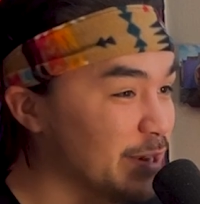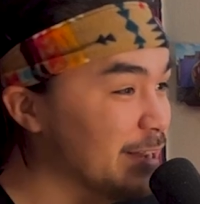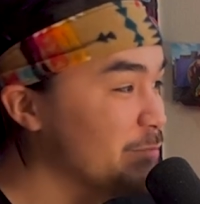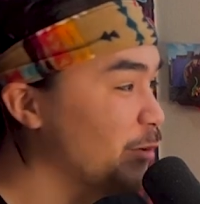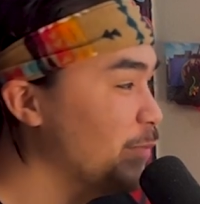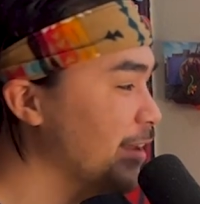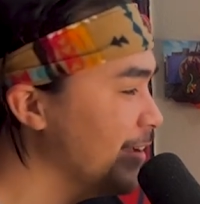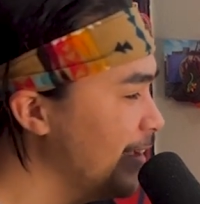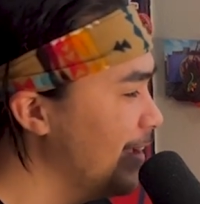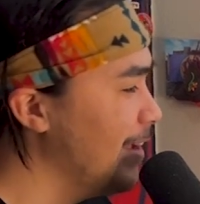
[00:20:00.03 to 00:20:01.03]
in more money
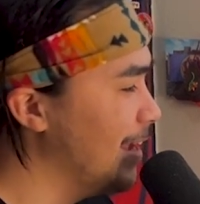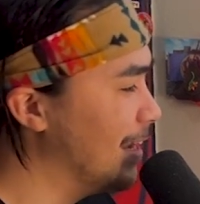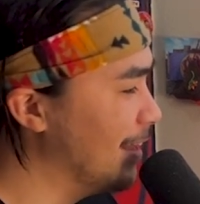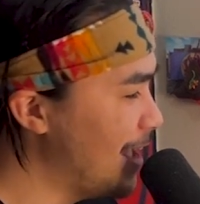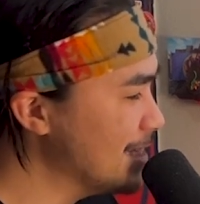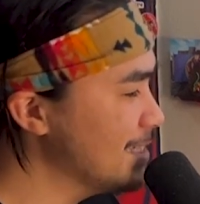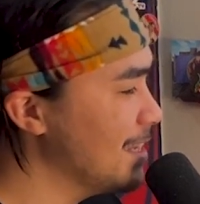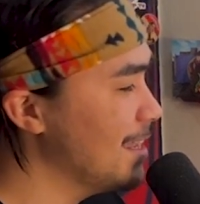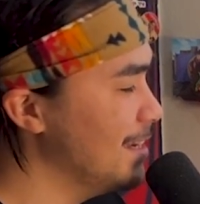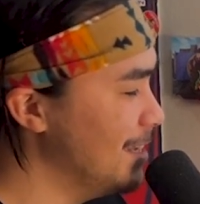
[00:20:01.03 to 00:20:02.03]
and less
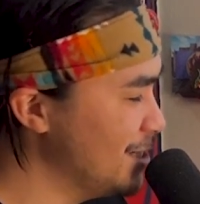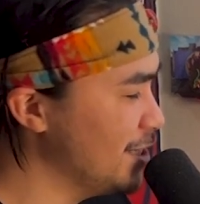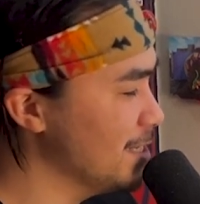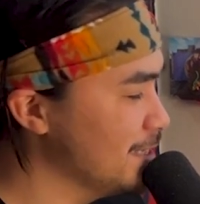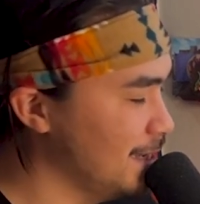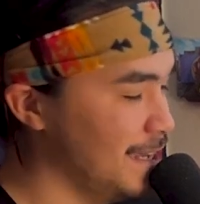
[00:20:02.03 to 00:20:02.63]
dishes